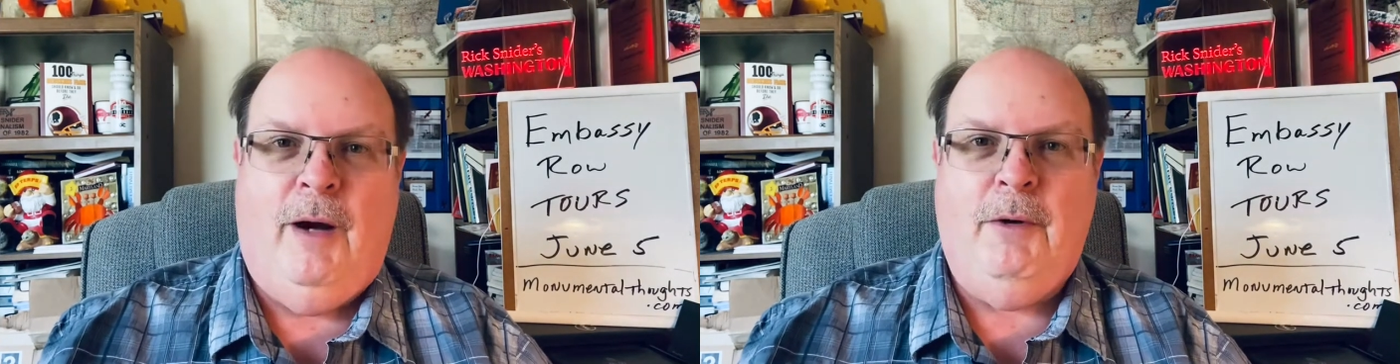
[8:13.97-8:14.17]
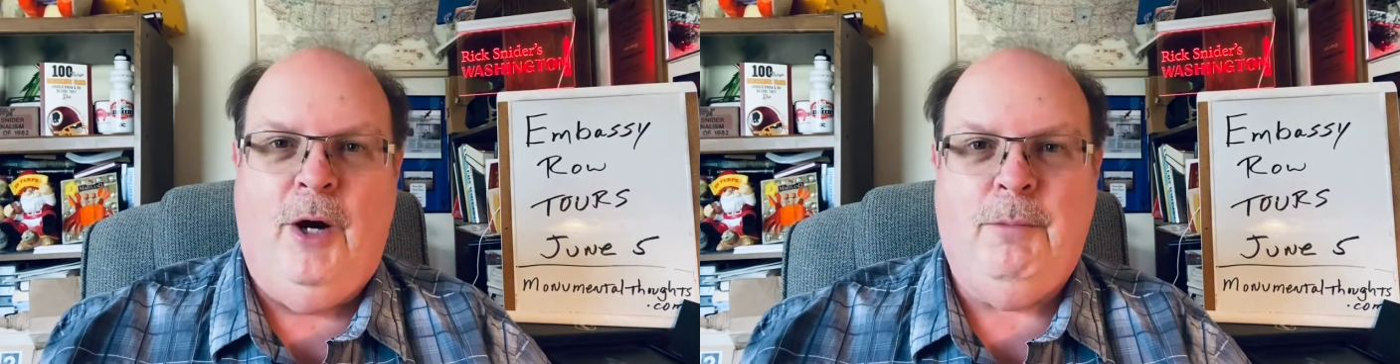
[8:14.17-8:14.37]

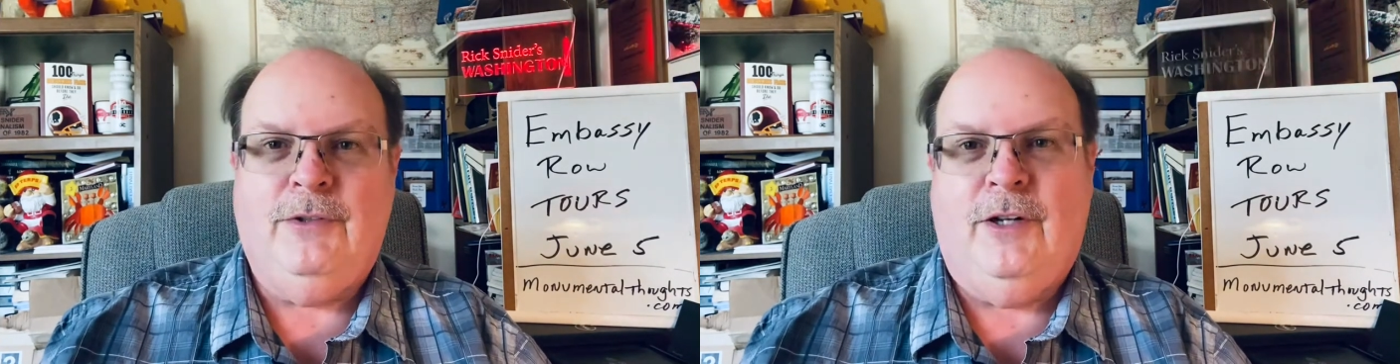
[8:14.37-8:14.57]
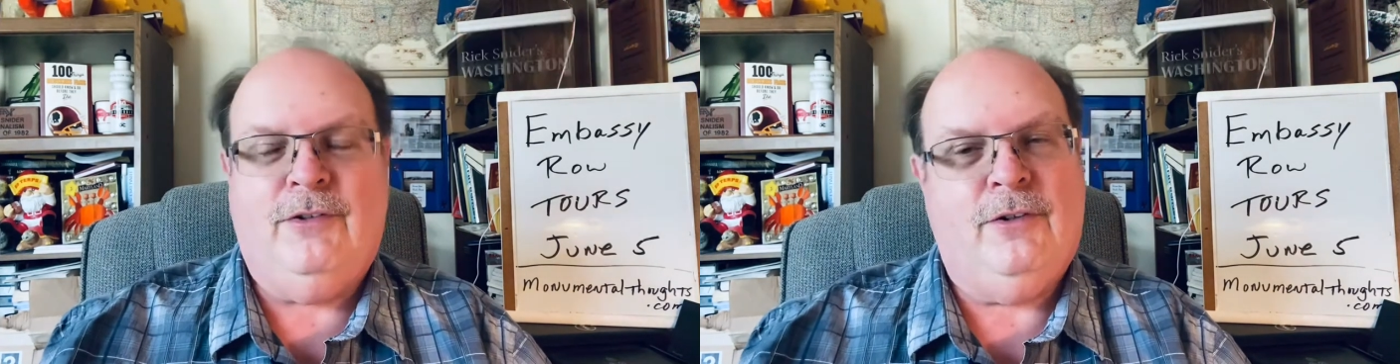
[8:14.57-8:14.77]
I'm hoping
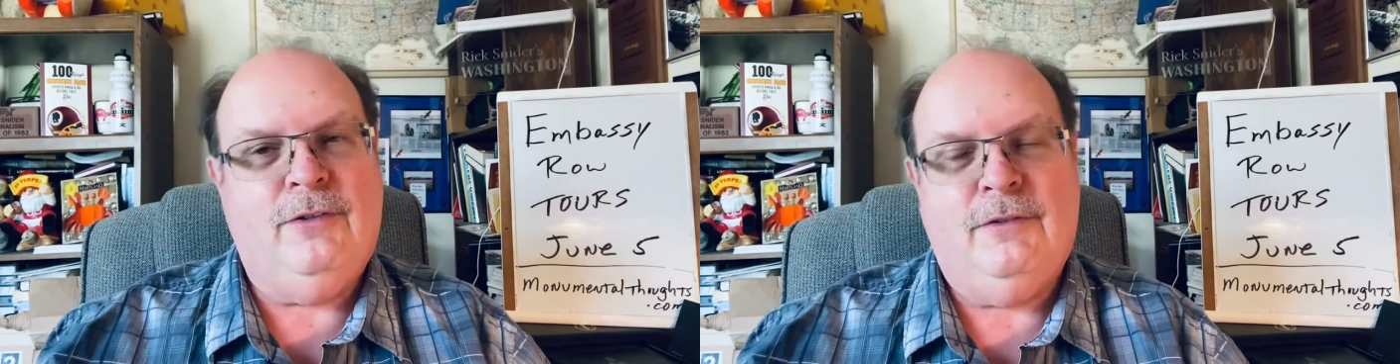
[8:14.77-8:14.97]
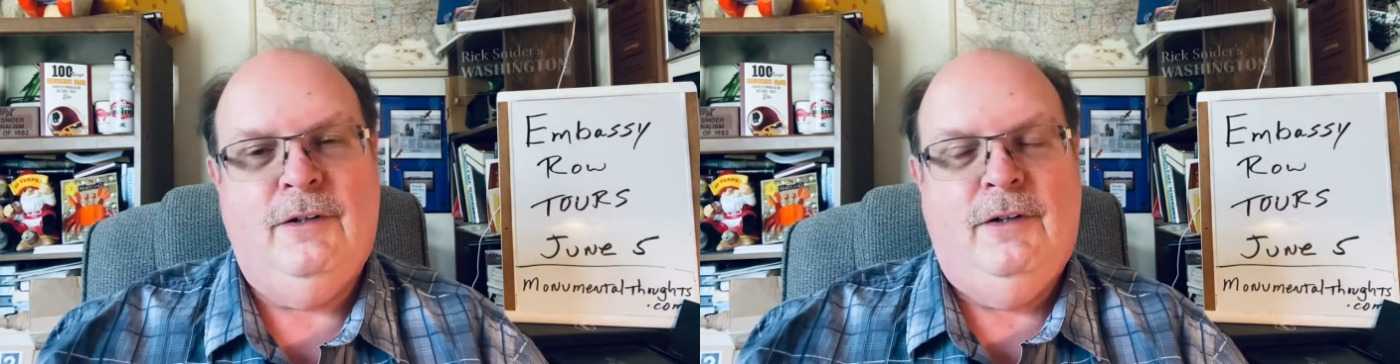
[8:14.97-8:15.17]
things
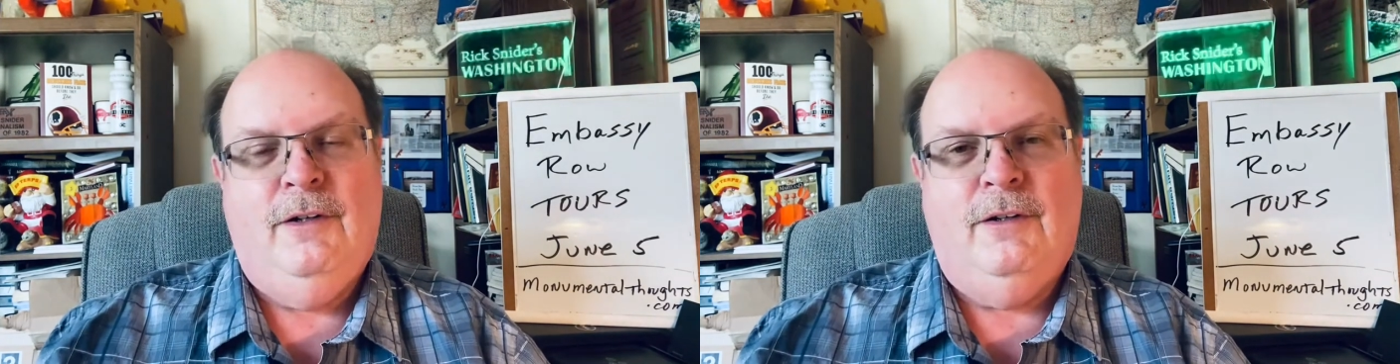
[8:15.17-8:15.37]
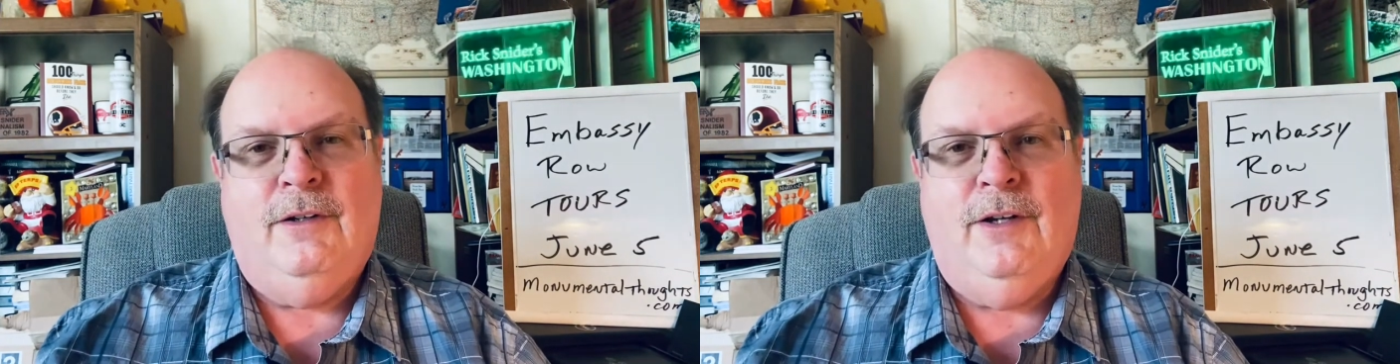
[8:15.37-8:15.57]
are
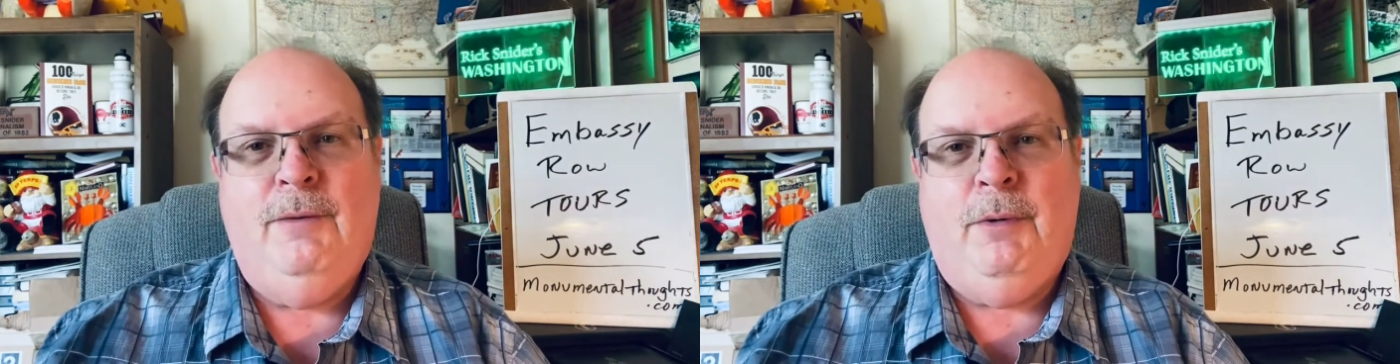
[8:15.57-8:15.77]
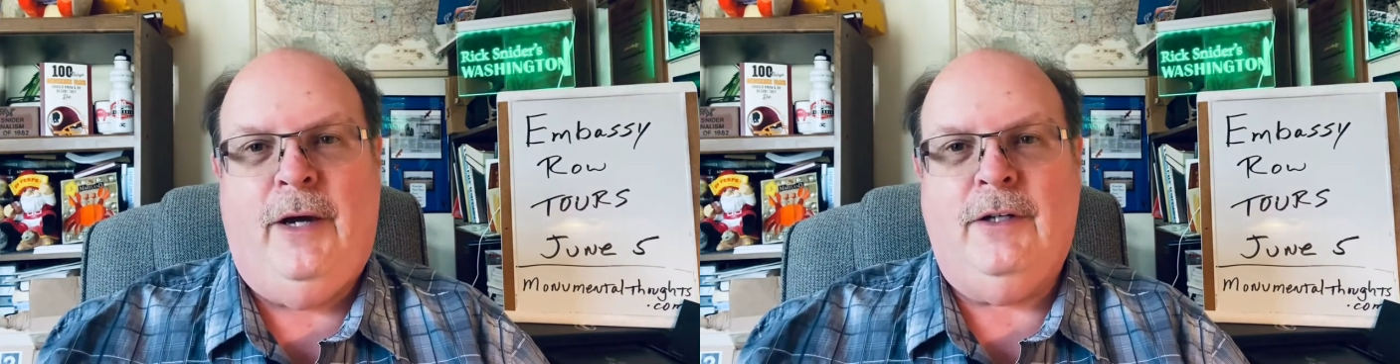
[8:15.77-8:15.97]

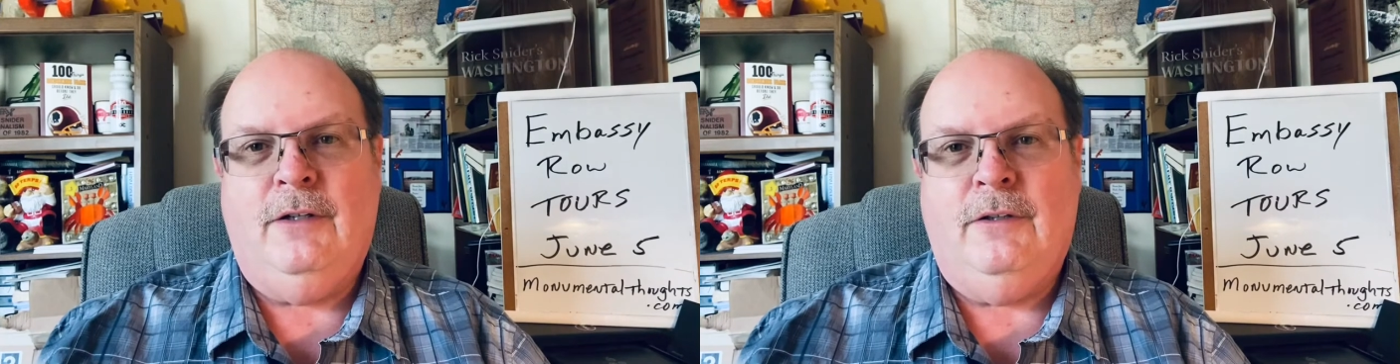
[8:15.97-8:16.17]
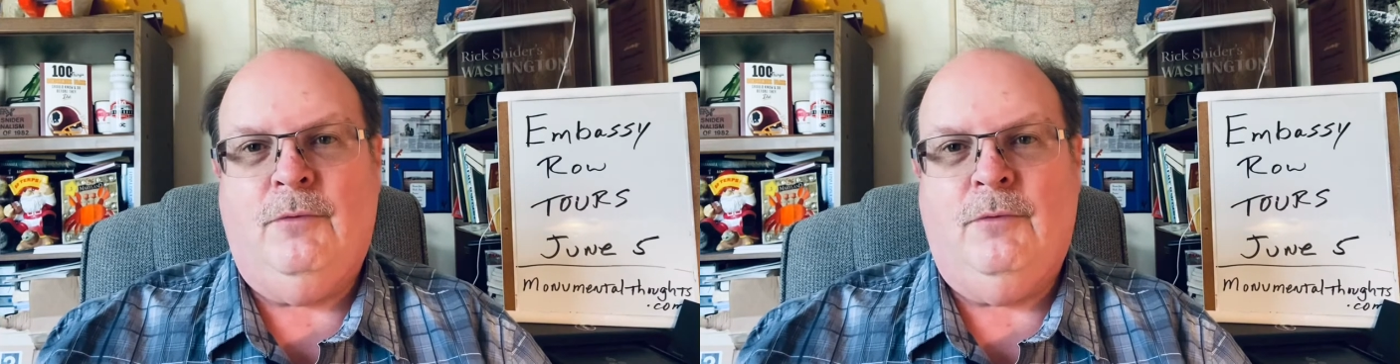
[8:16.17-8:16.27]
getting better.